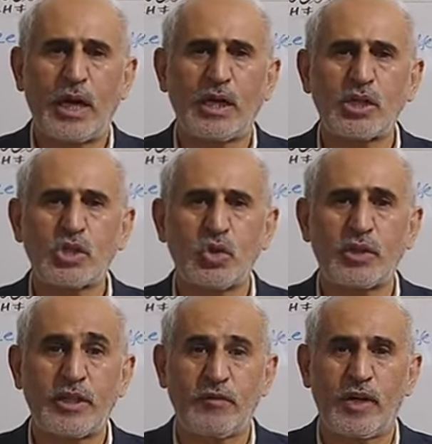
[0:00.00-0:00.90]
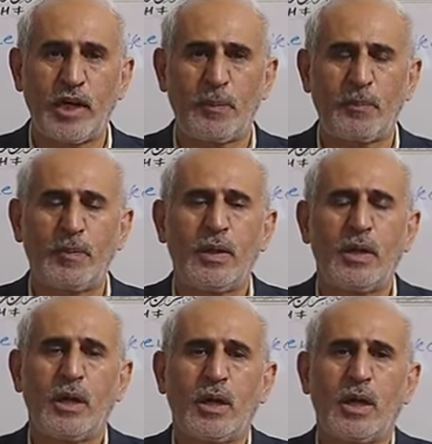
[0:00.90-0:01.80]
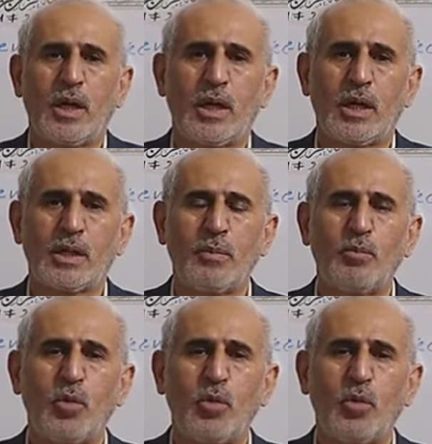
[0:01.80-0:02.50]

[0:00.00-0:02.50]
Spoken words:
also develop the